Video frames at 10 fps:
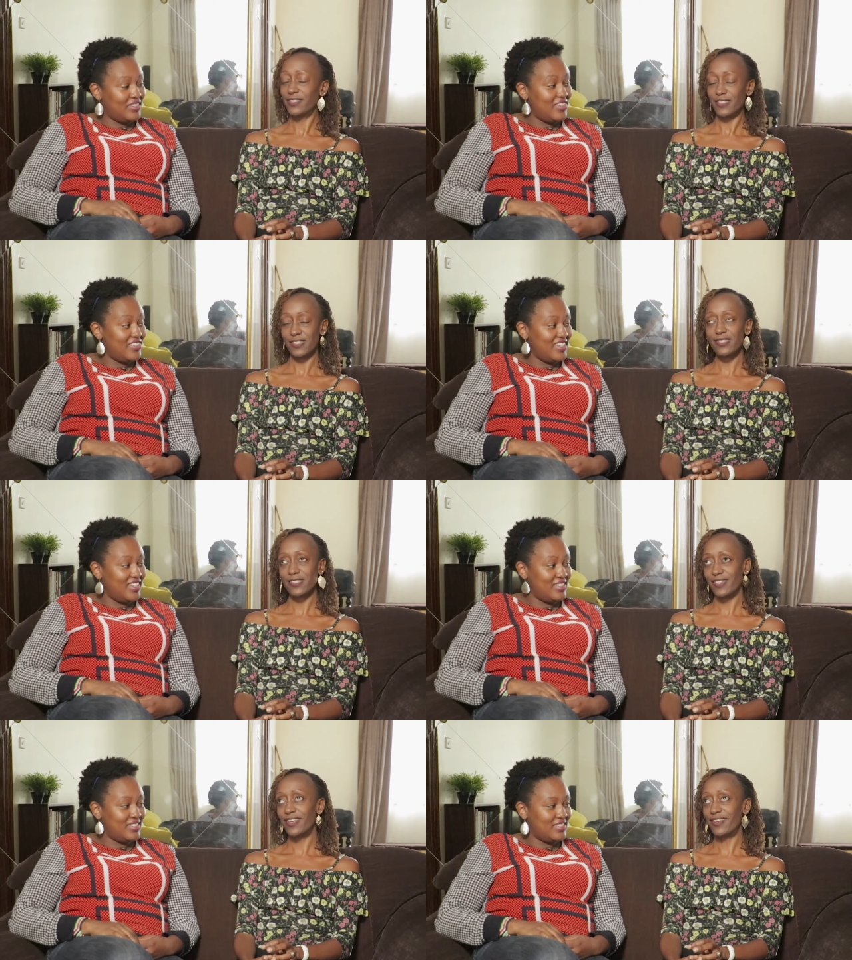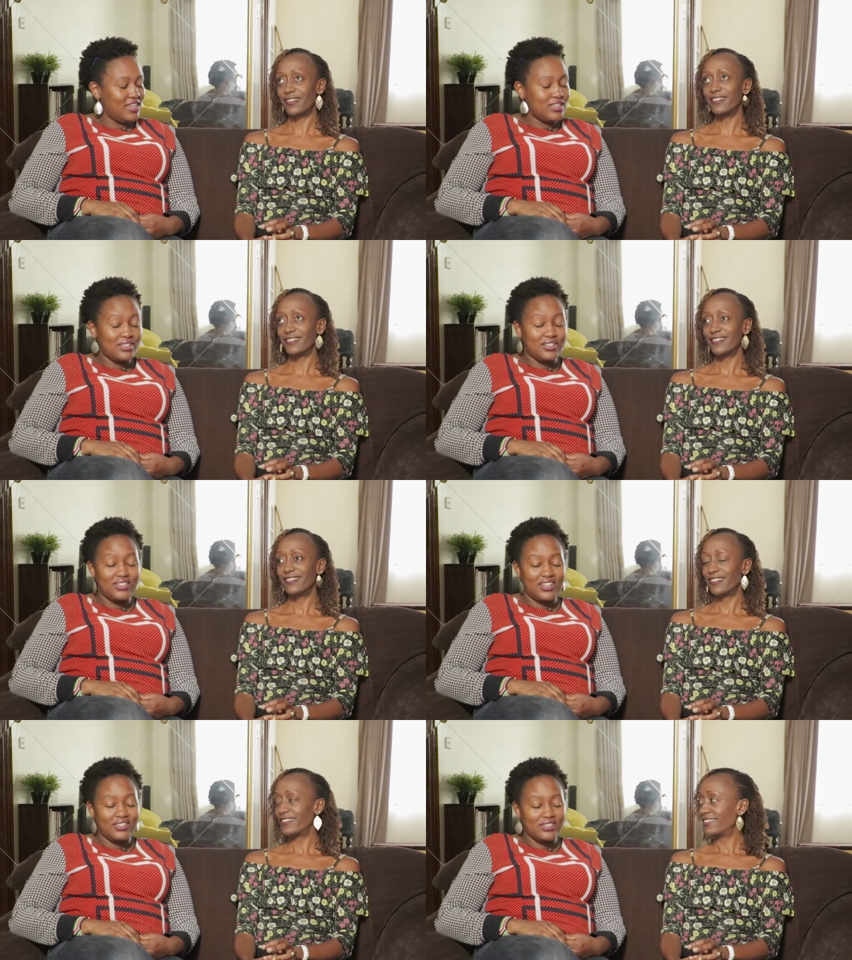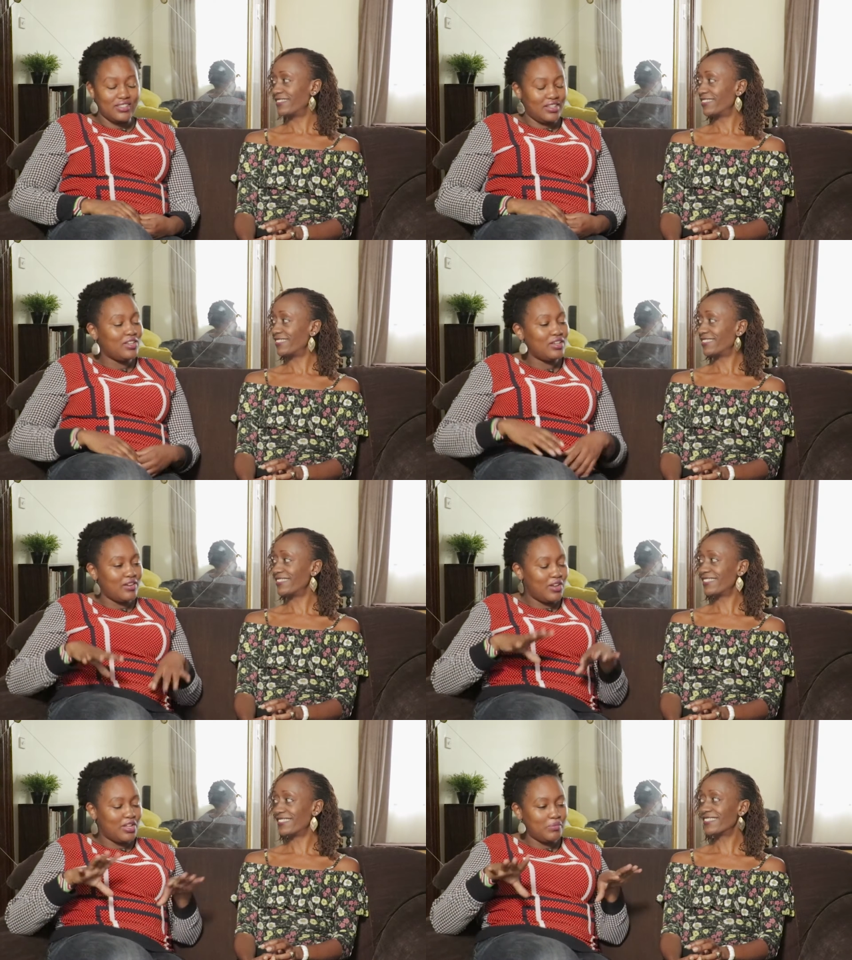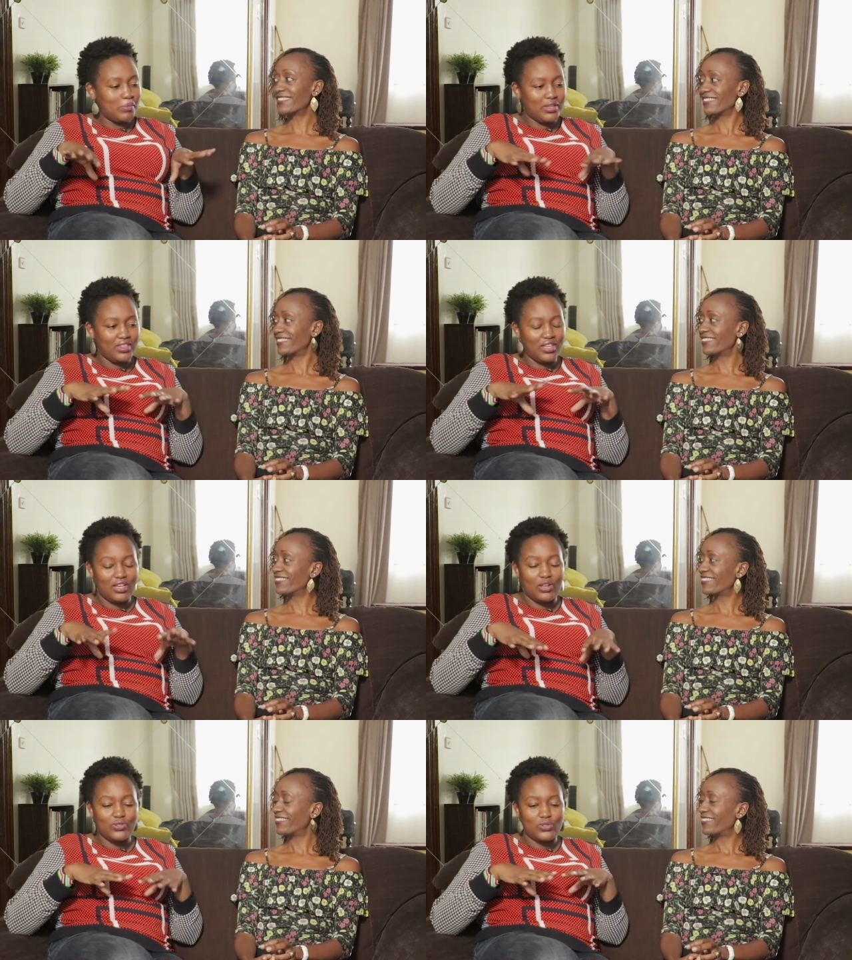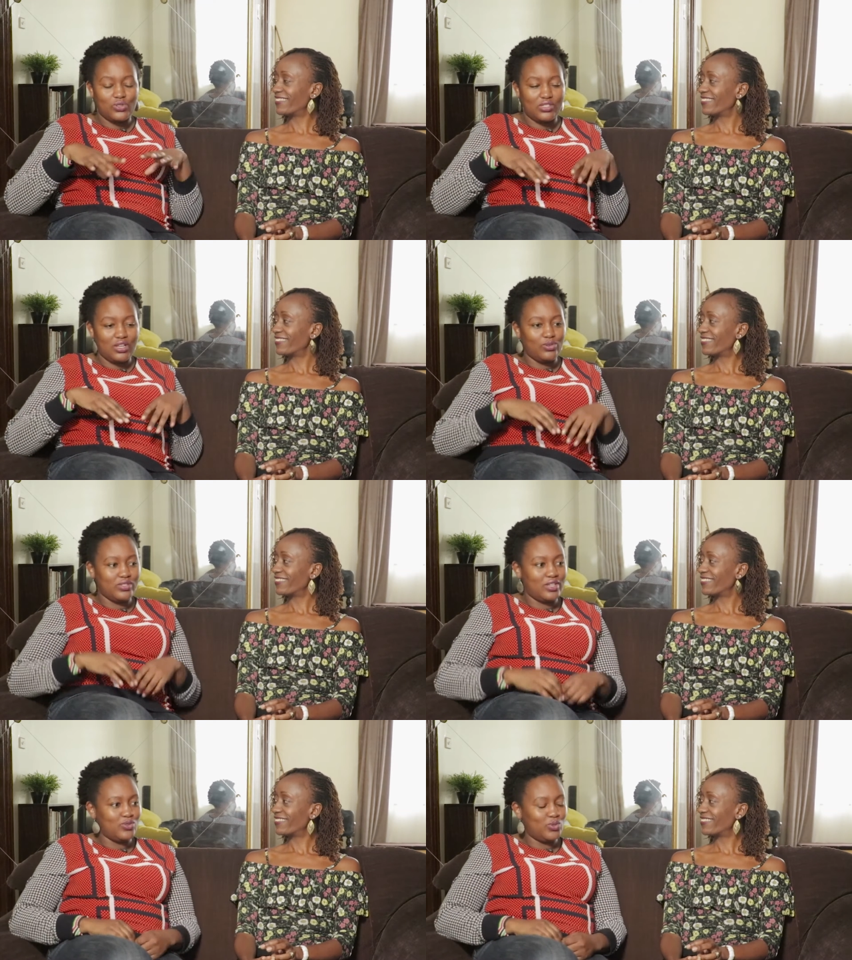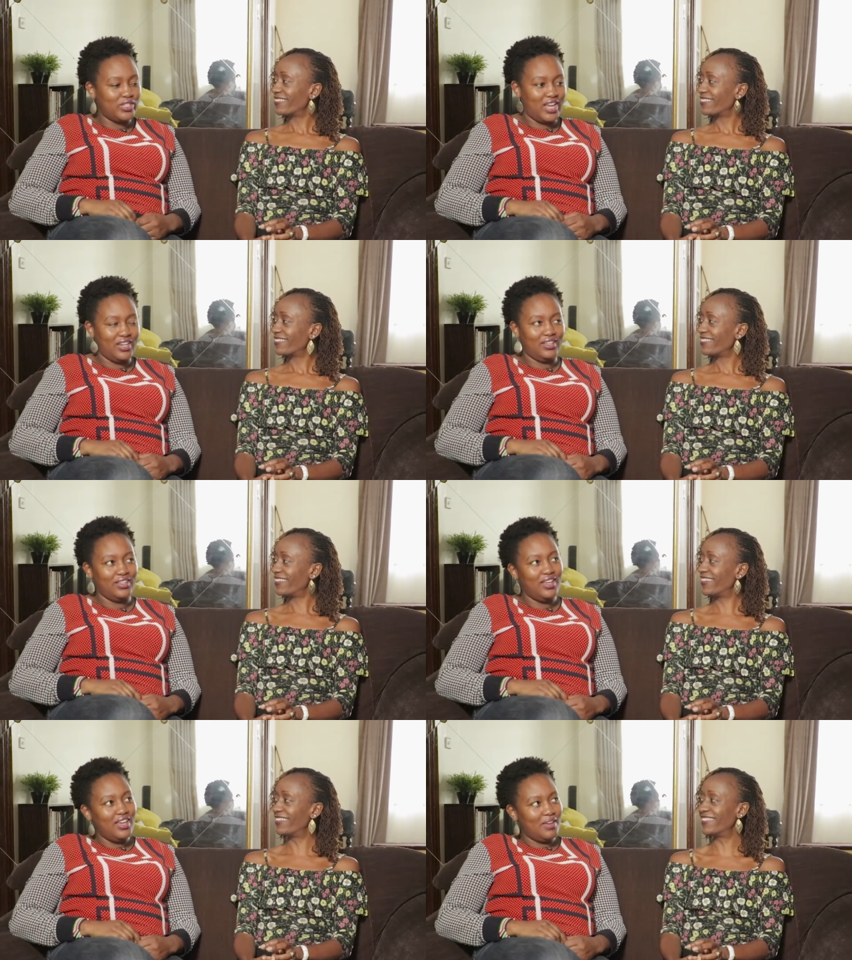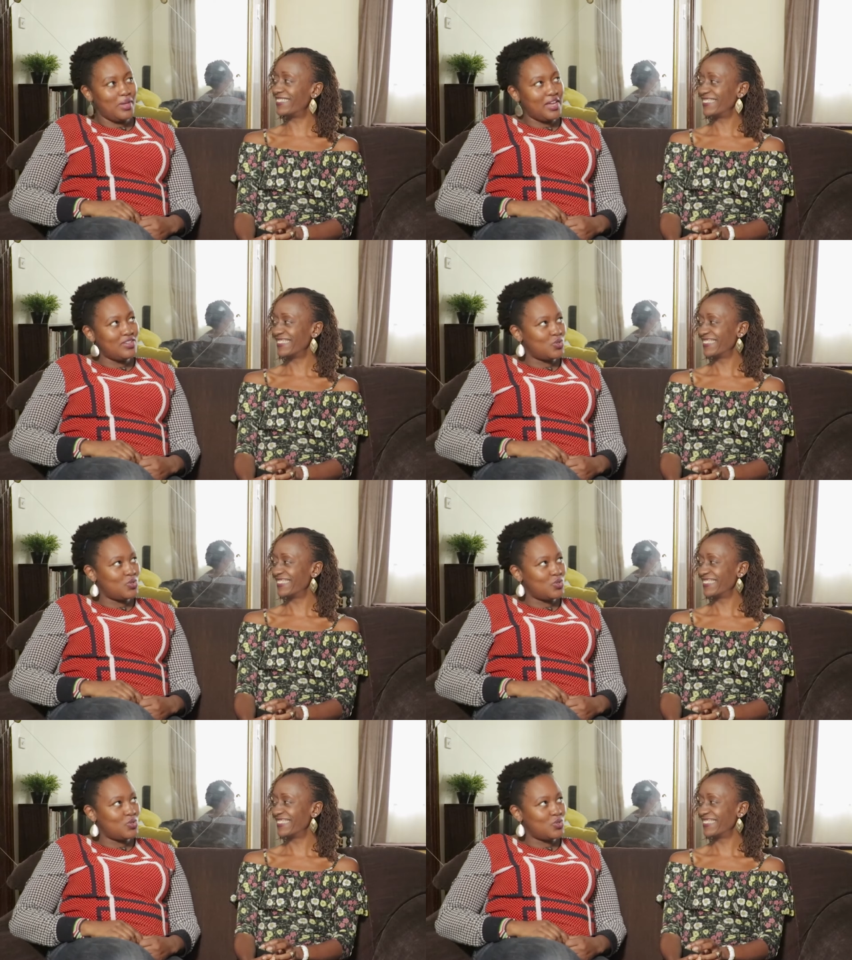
Speaker 1: Oh really? Yeah. He still does. He still oh, I, does. I remember thinking our social circles are so tiny. You're